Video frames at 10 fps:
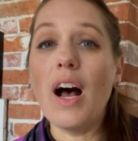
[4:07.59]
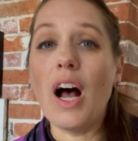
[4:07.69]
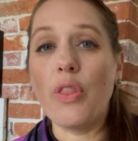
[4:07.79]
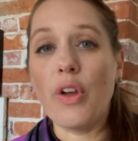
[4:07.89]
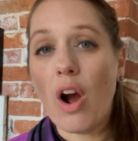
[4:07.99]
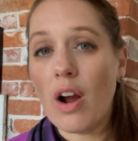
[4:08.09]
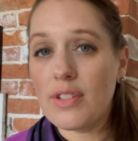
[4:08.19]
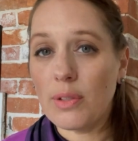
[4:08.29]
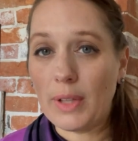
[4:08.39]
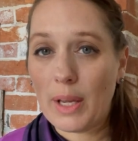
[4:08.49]
uh, there are
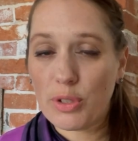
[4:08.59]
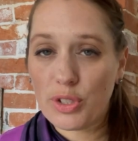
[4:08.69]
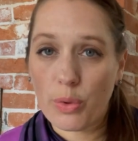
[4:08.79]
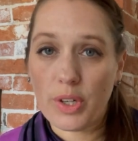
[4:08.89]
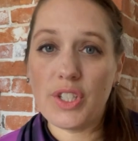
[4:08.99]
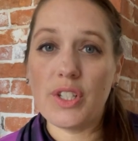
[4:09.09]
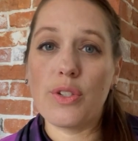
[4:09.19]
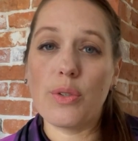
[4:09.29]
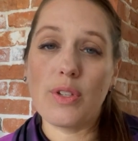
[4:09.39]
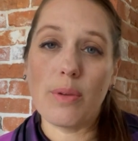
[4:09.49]
some labor
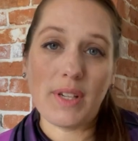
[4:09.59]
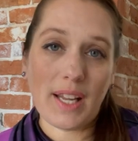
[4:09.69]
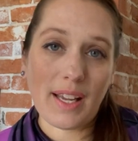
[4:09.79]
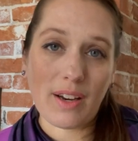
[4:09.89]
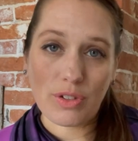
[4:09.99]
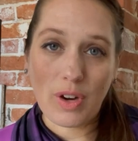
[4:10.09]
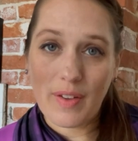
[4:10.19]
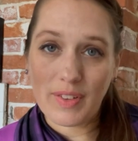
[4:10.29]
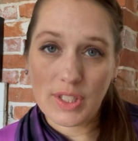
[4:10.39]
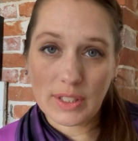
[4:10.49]
shortages, so some daycares are
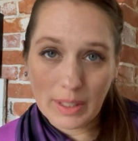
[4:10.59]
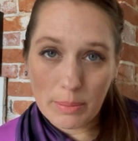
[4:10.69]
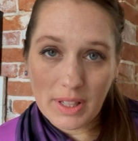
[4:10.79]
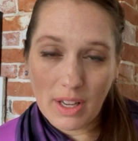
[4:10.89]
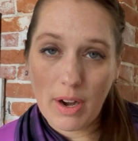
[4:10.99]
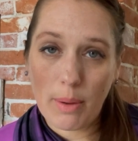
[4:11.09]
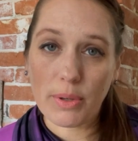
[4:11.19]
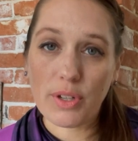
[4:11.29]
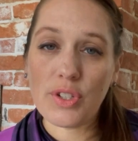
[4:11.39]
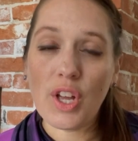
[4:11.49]
having to limit their
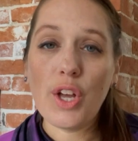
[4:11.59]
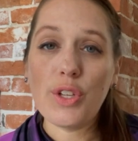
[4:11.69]
numbers.